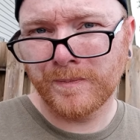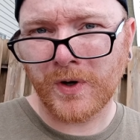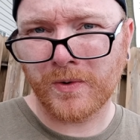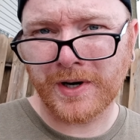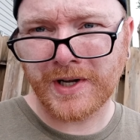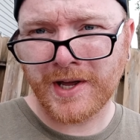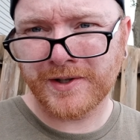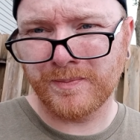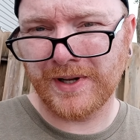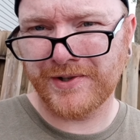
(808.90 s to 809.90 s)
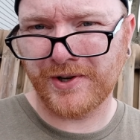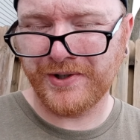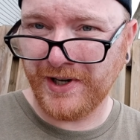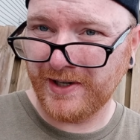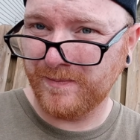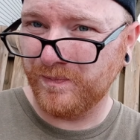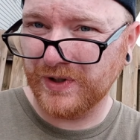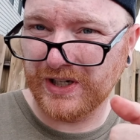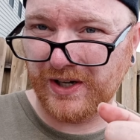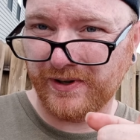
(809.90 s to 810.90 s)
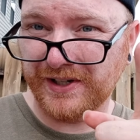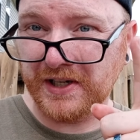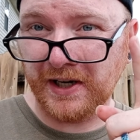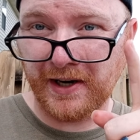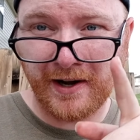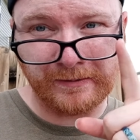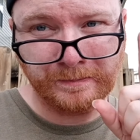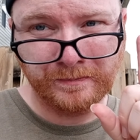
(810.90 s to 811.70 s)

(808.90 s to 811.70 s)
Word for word: Alright guys, meat's all done. I'm gonna get ready to take it out.